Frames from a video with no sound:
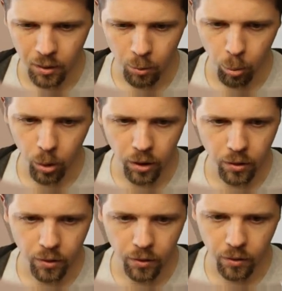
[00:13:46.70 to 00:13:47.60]

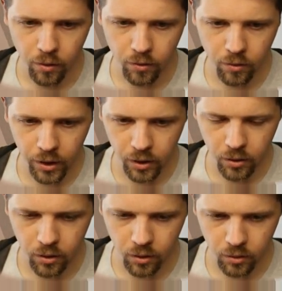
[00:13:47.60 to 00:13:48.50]
But
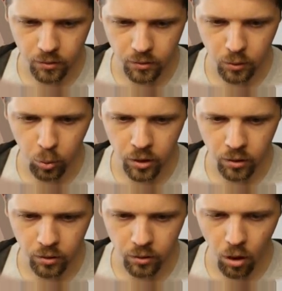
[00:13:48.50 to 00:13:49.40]
like the
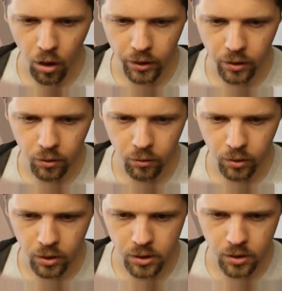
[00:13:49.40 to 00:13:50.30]
wooden log here
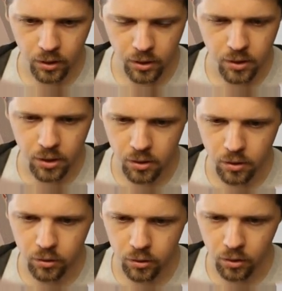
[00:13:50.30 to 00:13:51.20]
and this
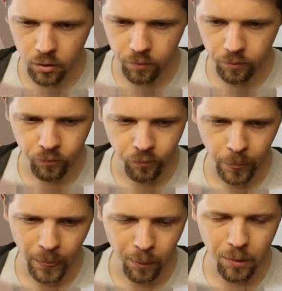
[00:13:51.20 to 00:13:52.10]
looks good.
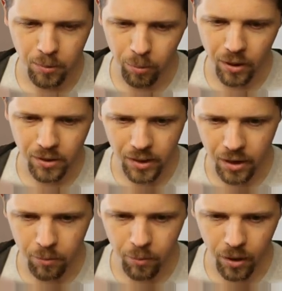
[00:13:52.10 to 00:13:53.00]
This bucket's
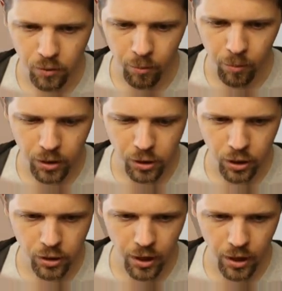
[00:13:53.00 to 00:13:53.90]
kind of meh, I might
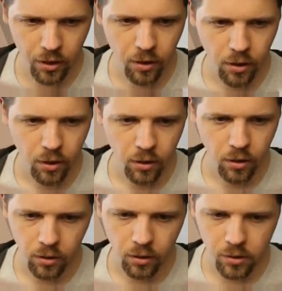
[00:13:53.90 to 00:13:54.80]
change that.
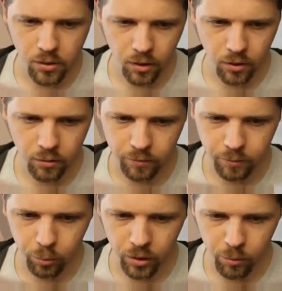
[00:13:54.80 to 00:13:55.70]
These are
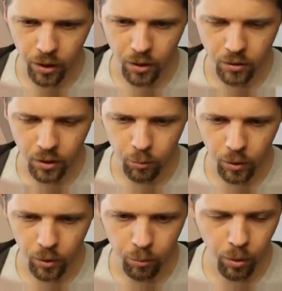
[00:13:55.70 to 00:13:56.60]
pretty meh.
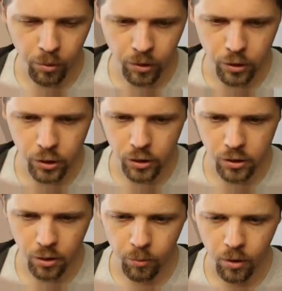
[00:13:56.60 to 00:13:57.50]
I'm probably going to change
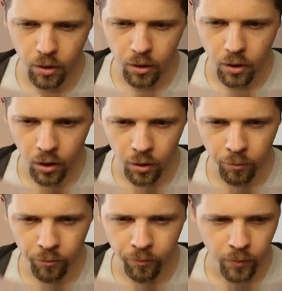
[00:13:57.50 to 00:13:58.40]
them.
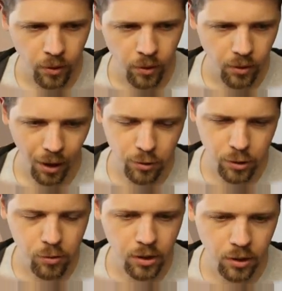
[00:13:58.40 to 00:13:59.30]
I was
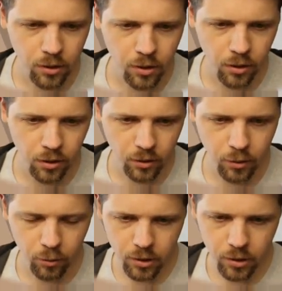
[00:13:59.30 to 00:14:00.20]
using
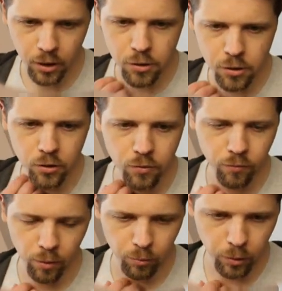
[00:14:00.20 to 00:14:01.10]
the textures
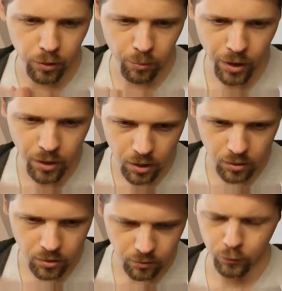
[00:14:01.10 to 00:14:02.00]
from within
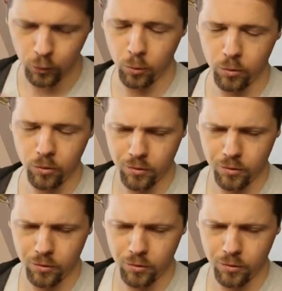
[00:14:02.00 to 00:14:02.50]
Mindtest, of course,